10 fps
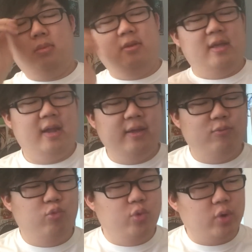that I
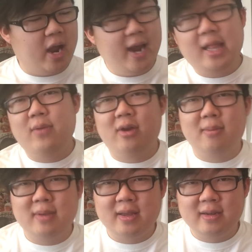would highly
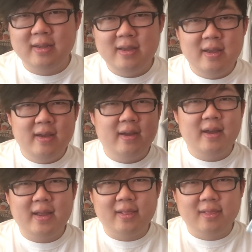recommend.
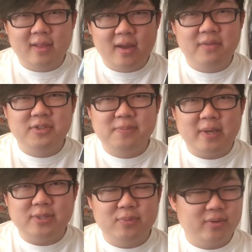I love
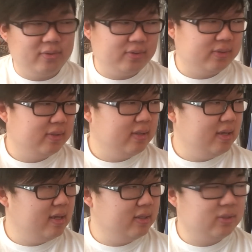Space Brothers.
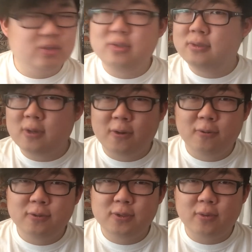It is
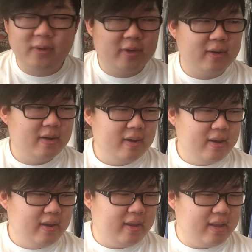so, so good.
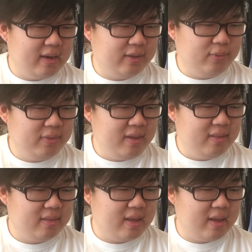And I don't think,
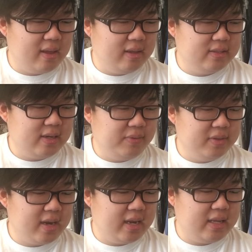it's not
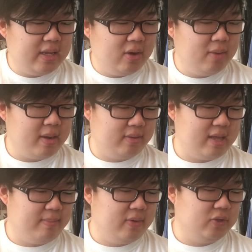one that I hear about
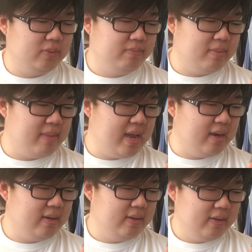that much, but
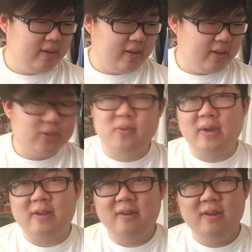man, it's
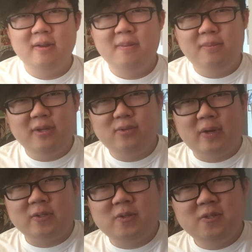great please
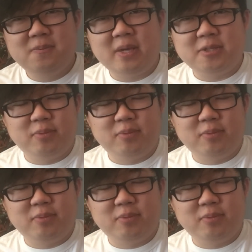watch Space